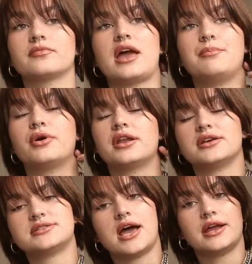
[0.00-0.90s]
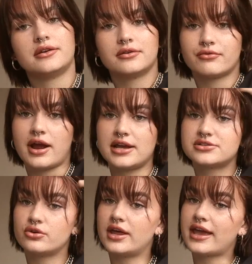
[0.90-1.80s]
and put it aside, right?
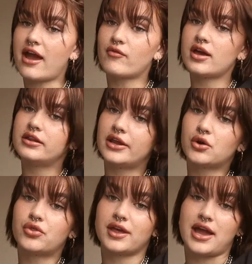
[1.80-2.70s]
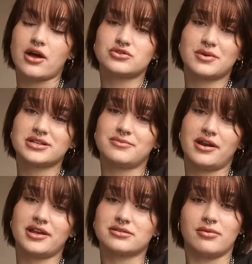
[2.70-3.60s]
So like every little thing counts, because
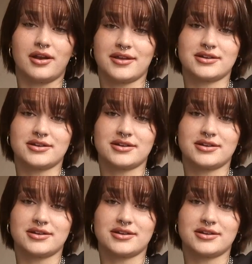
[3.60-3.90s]
money is money.